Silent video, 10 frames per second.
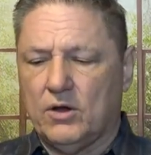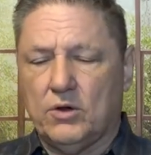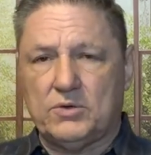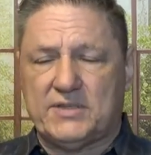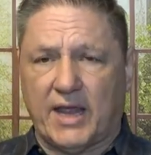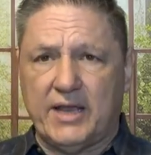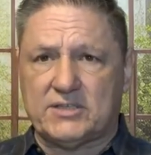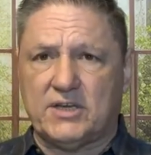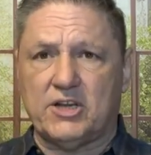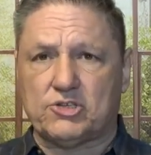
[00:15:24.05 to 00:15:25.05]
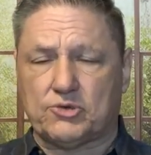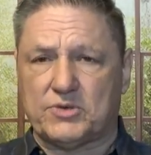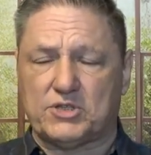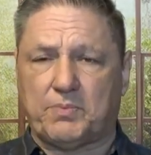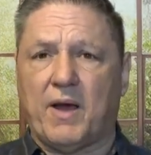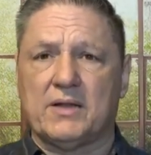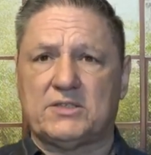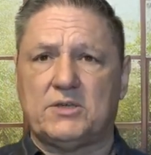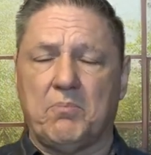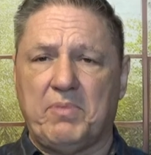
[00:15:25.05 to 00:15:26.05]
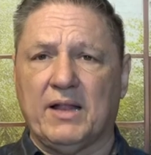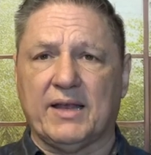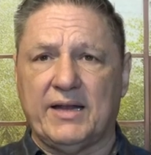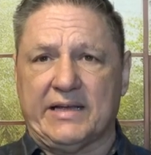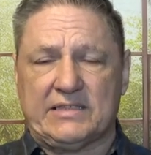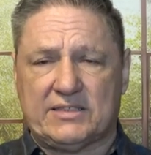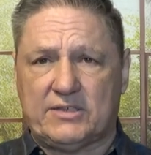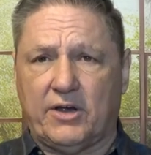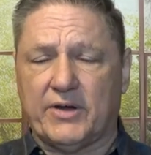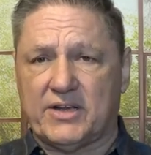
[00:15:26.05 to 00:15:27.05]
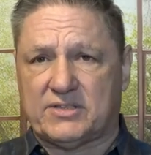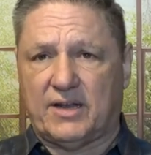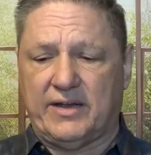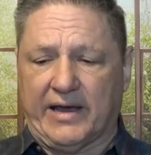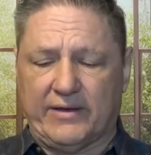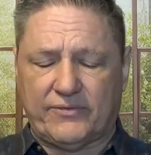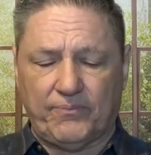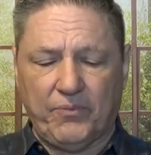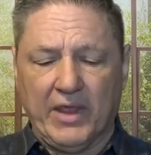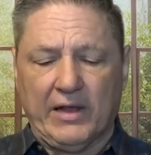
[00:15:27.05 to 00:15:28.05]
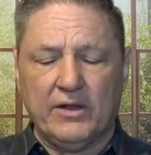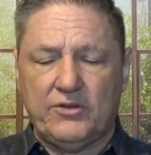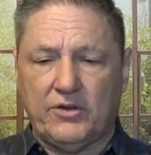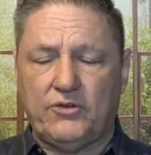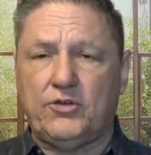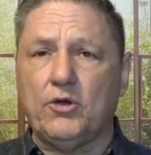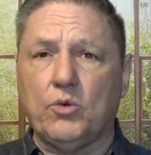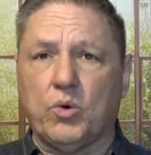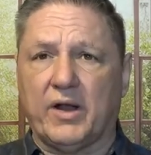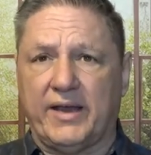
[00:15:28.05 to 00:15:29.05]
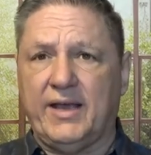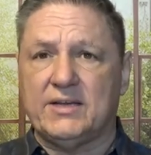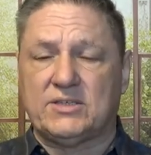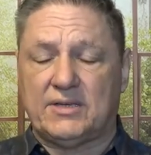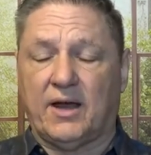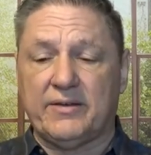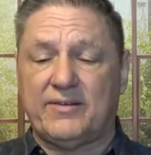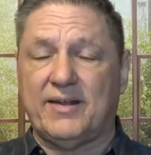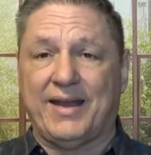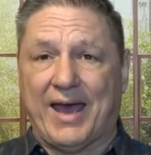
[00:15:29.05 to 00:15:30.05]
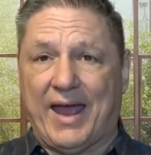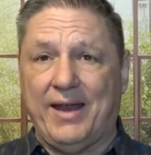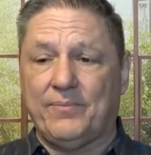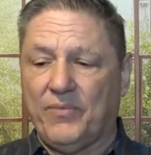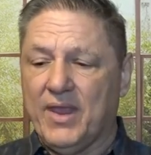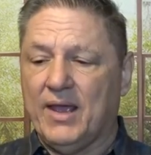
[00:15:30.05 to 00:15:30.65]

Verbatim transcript: who takes his responsibility serious enough to do what he's done tonight.